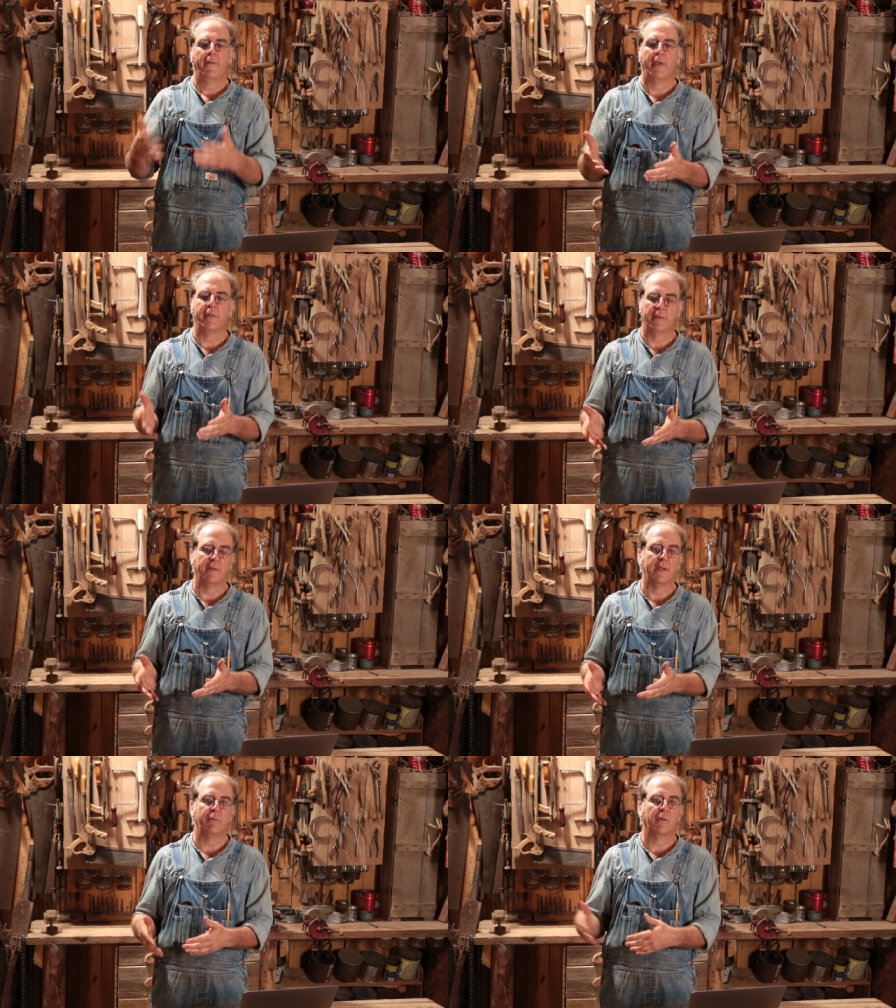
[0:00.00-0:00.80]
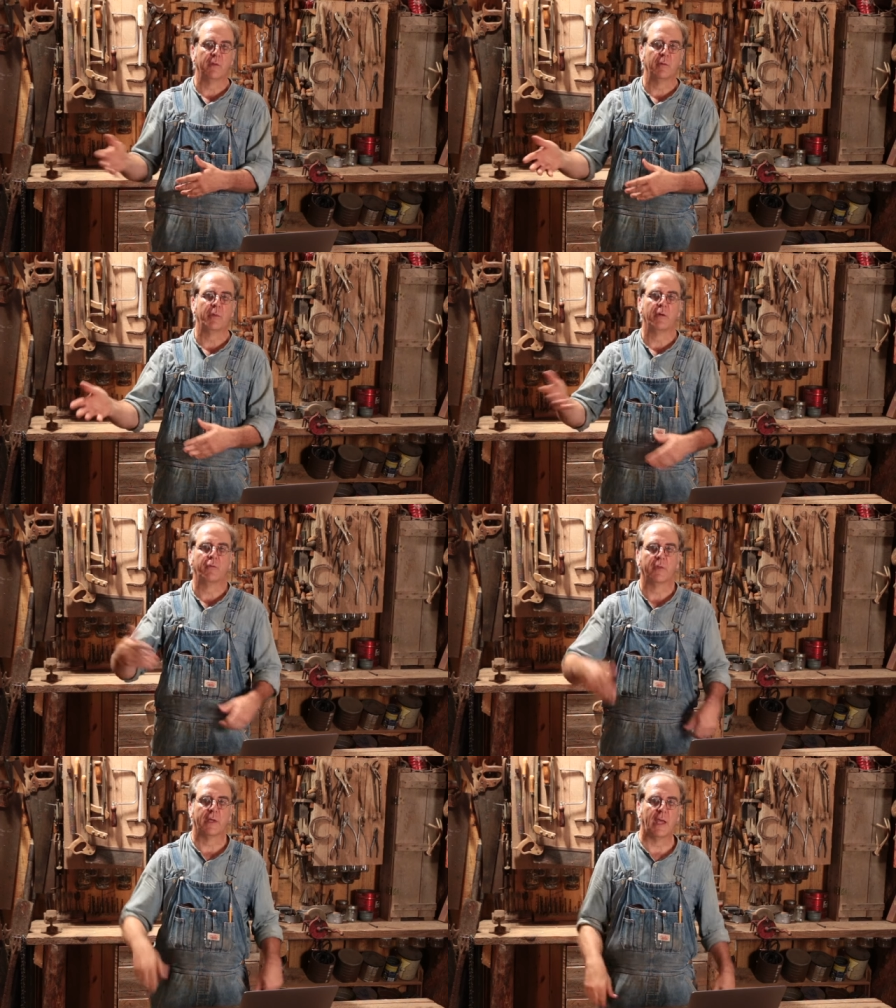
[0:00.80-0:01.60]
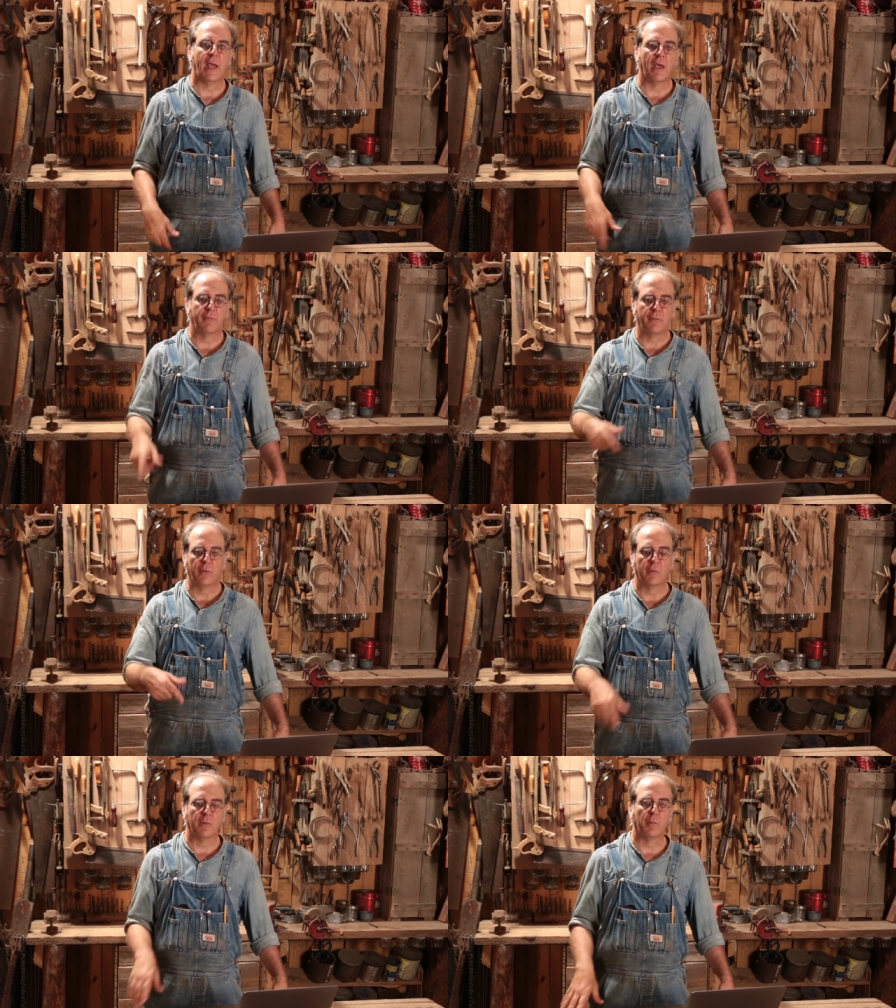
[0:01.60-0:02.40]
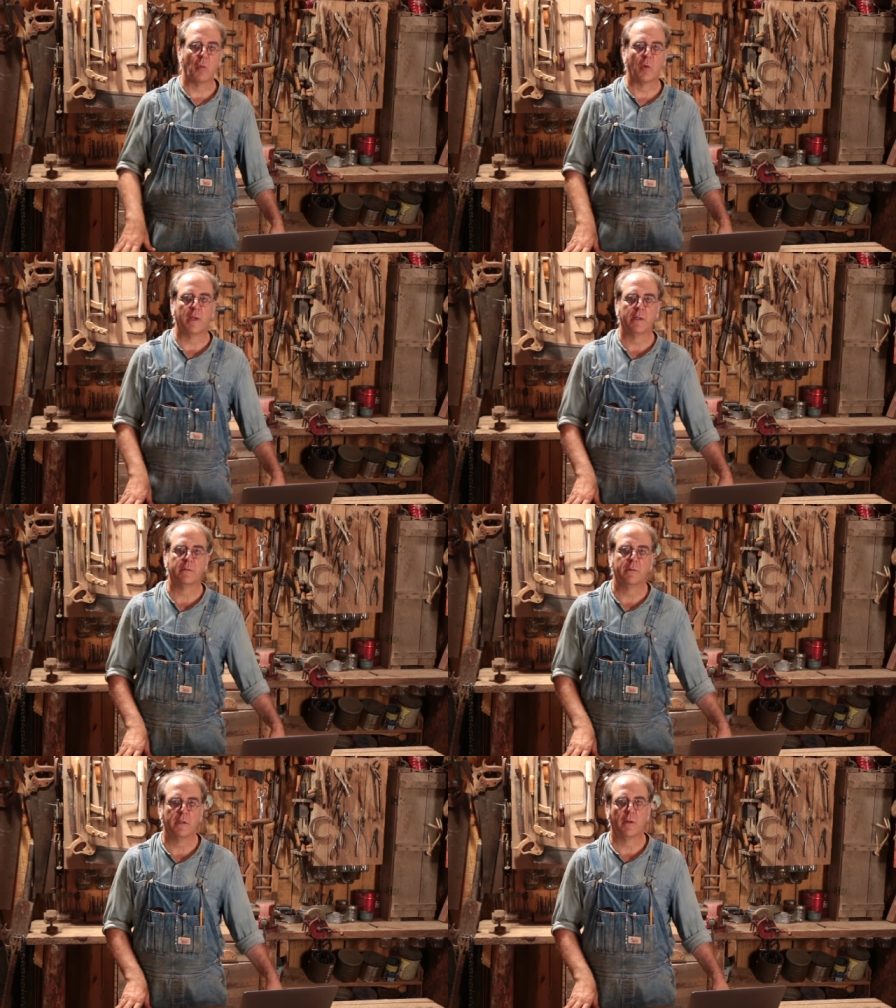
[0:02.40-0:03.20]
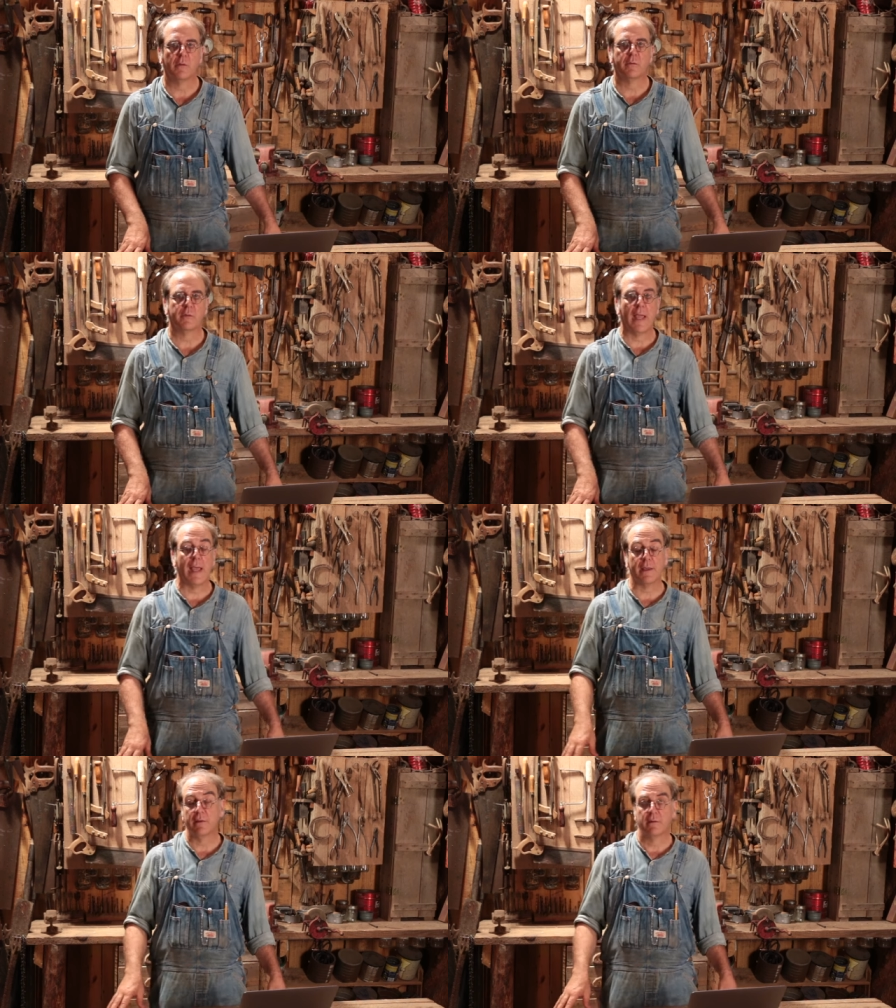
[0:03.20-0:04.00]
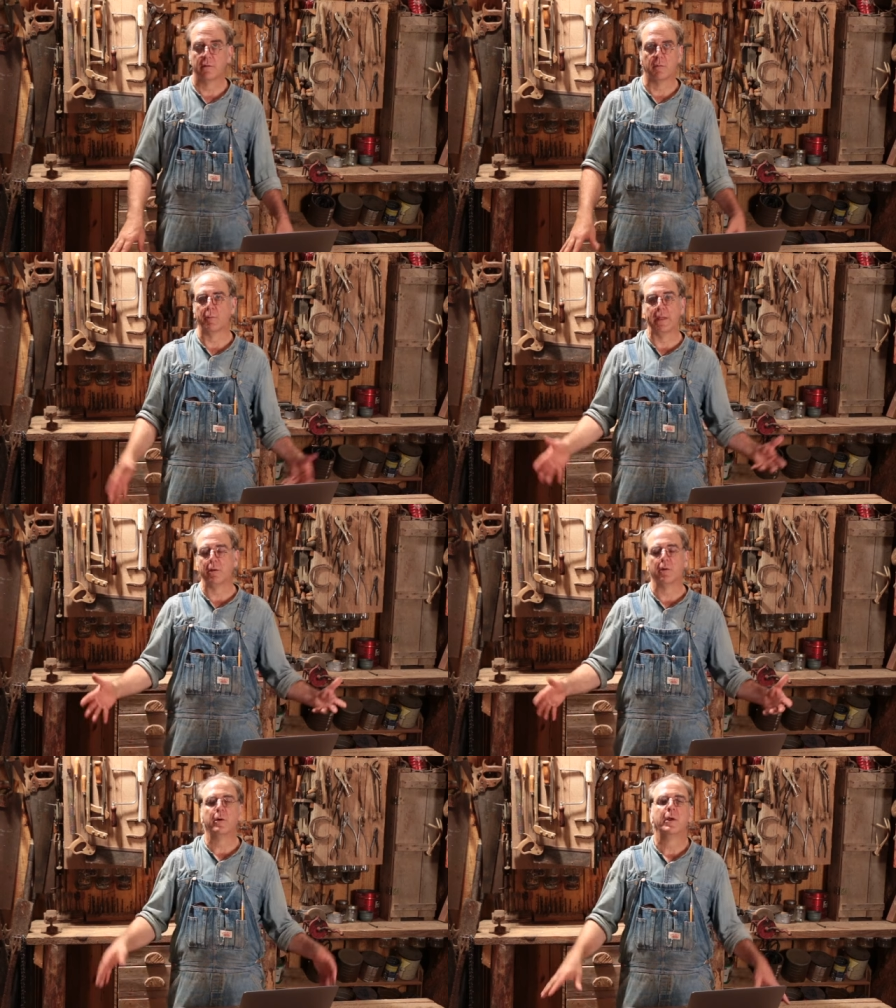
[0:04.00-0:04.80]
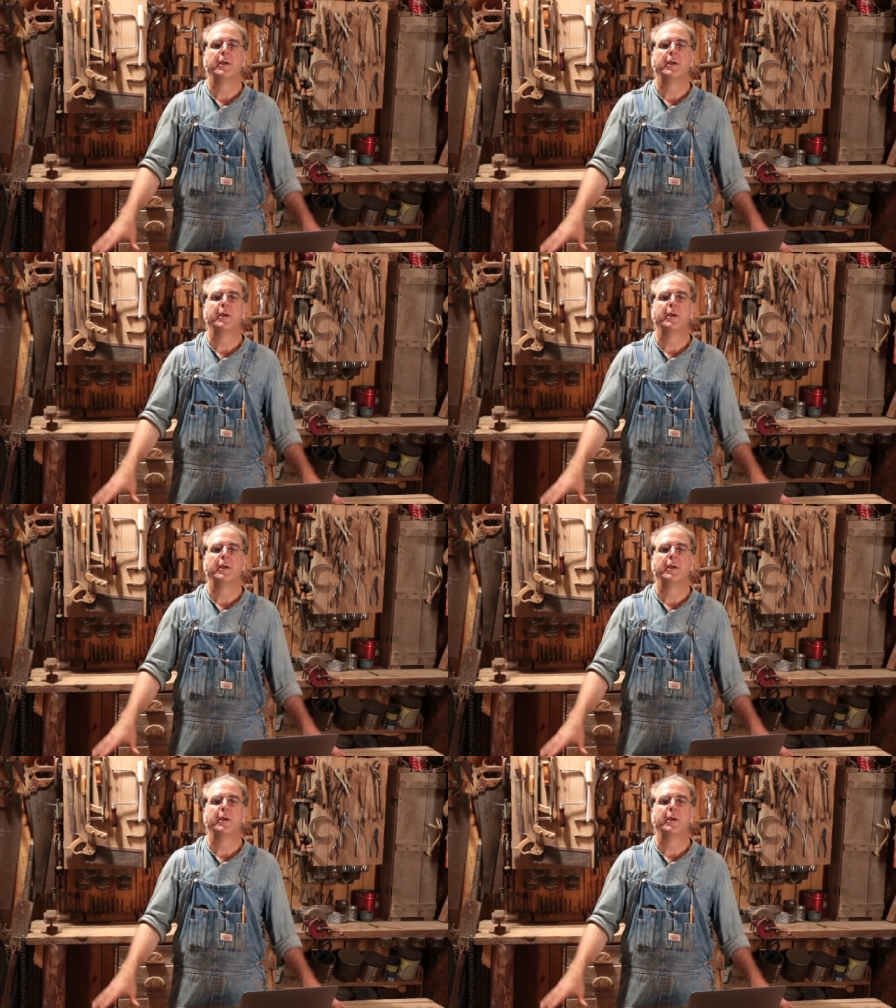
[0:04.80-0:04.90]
and then leave a little bit for the calf for a little morning, you know, snack or meal.